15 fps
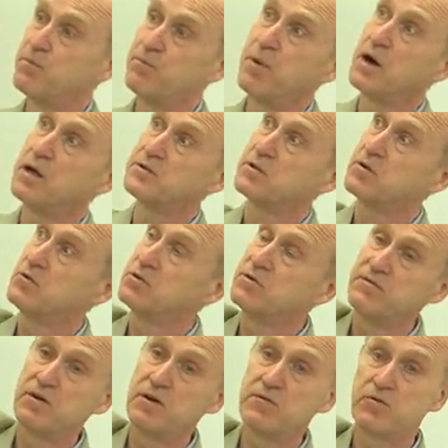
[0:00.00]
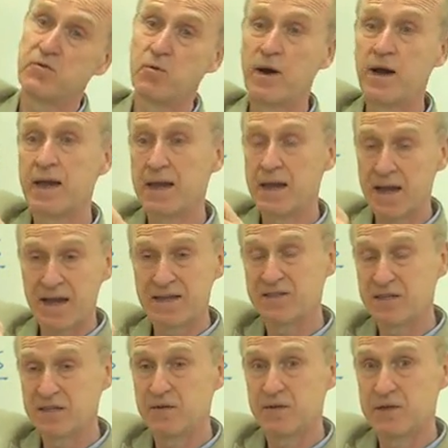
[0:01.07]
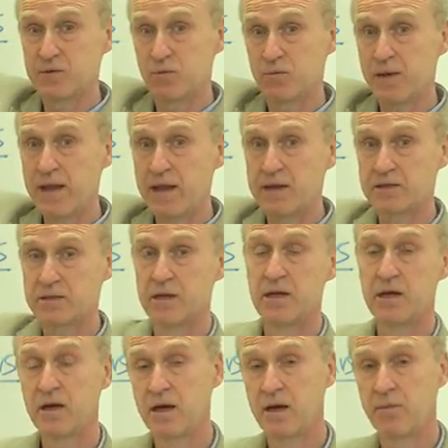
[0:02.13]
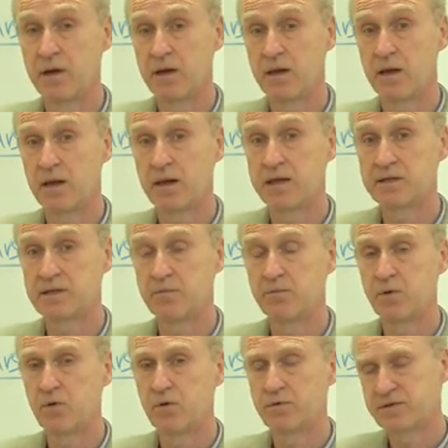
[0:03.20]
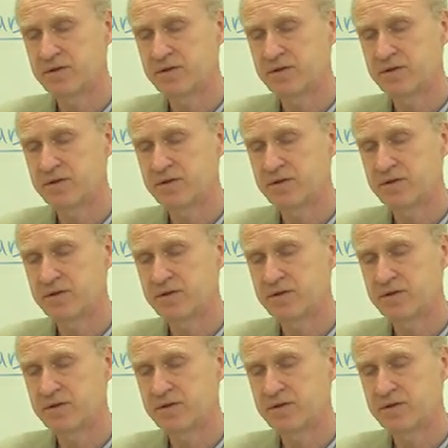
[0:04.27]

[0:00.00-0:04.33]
particles further away as individual pairs are less important.